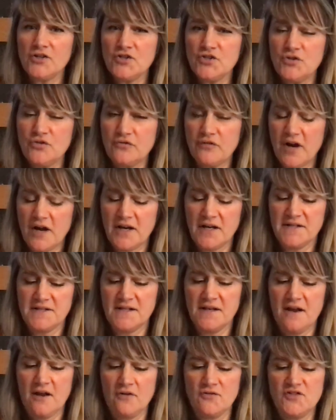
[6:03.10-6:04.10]
to Friday's
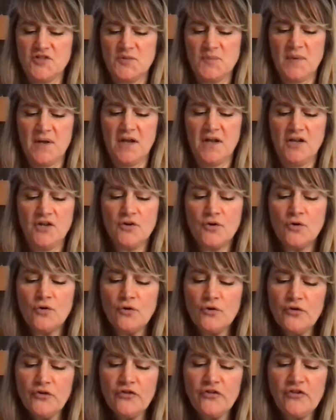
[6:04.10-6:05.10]
announcement,
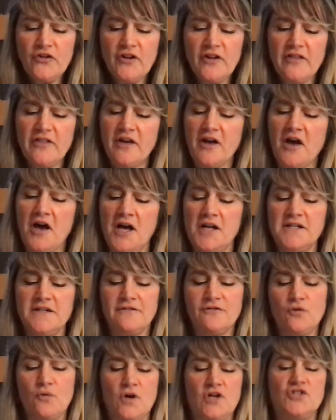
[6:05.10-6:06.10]
you'll see the kind
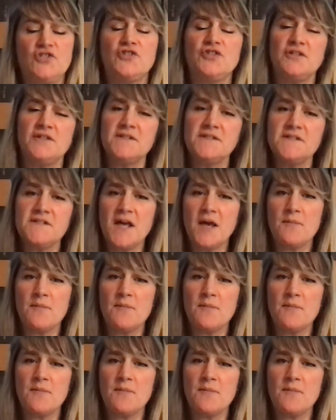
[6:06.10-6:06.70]
of questions